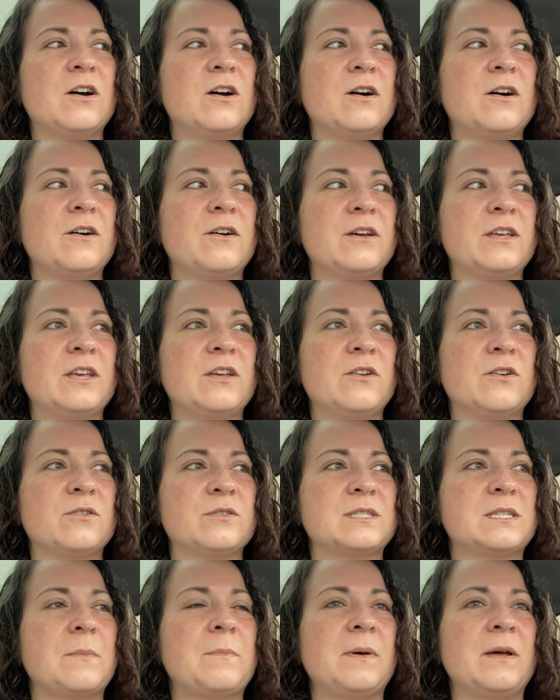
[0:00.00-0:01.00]
uh, you know,
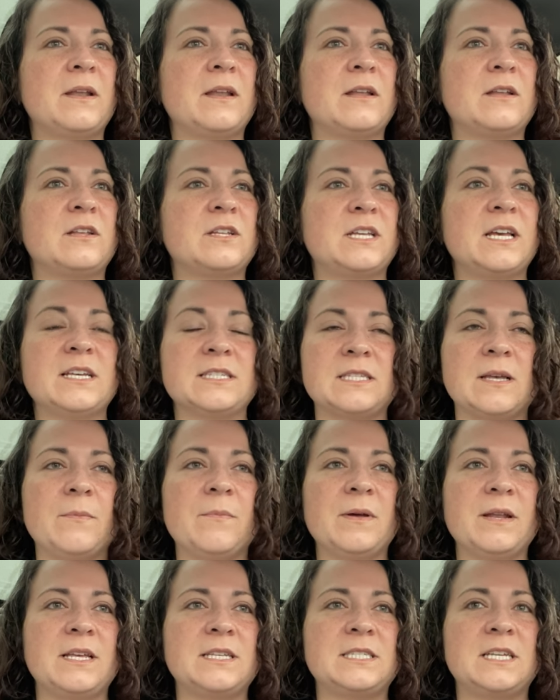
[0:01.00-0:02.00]
somebody, yeah,
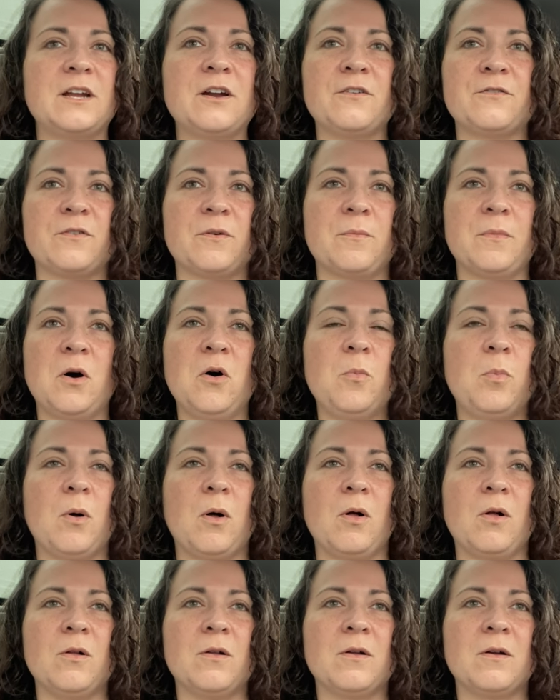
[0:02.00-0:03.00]
somebody's here for
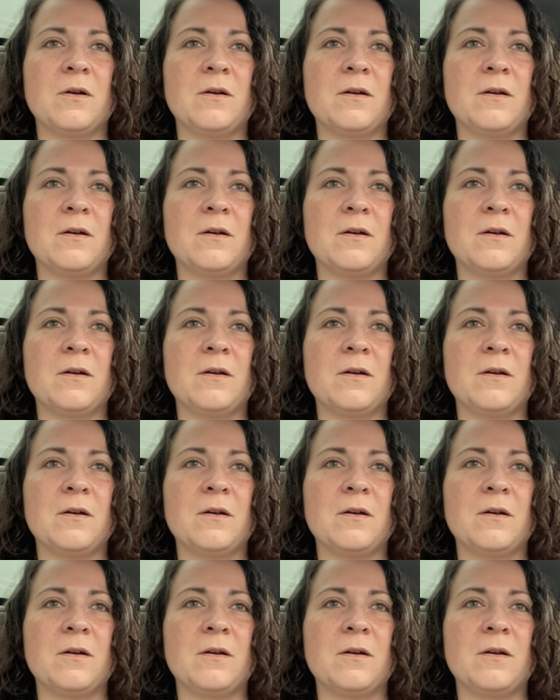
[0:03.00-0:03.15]
mobile.